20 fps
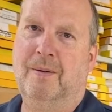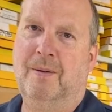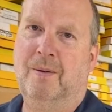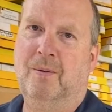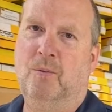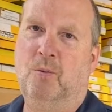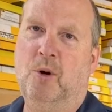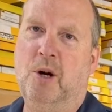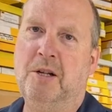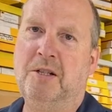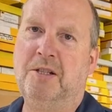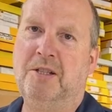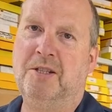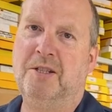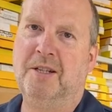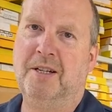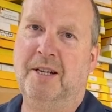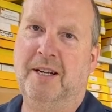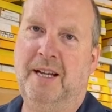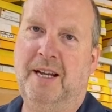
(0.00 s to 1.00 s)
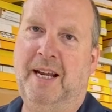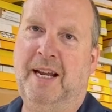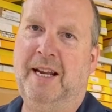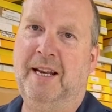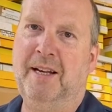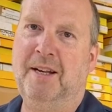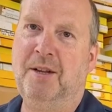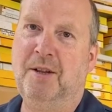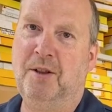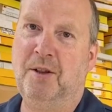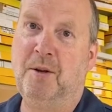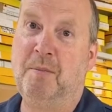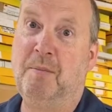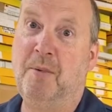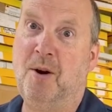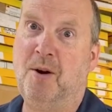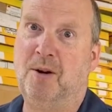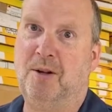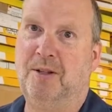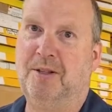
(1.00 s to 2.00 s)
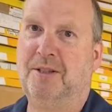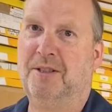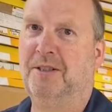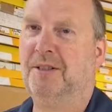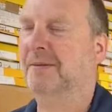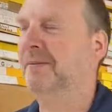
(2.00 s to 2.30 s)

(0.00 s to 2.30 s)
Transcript: What's in the box?